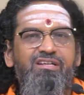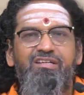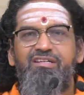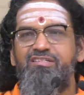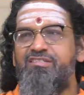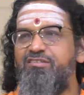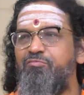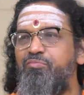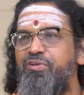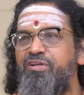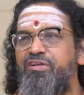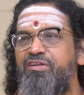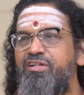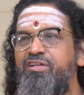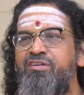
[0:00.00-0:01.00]
is
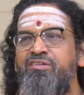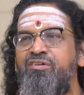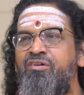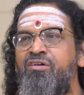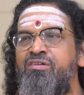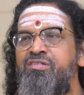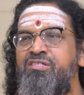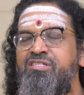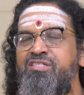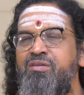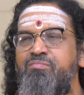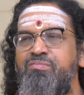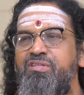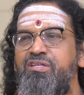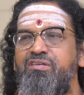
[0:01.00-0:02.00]
dependent on
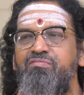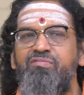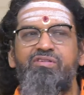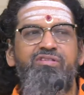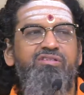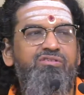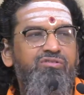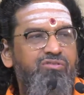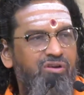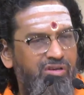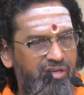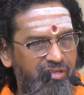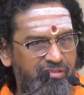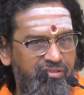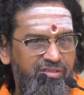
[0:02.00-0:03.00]
something which is
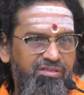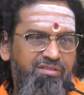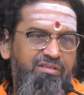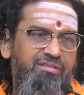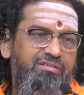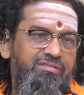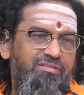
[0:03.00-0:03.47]
not existent.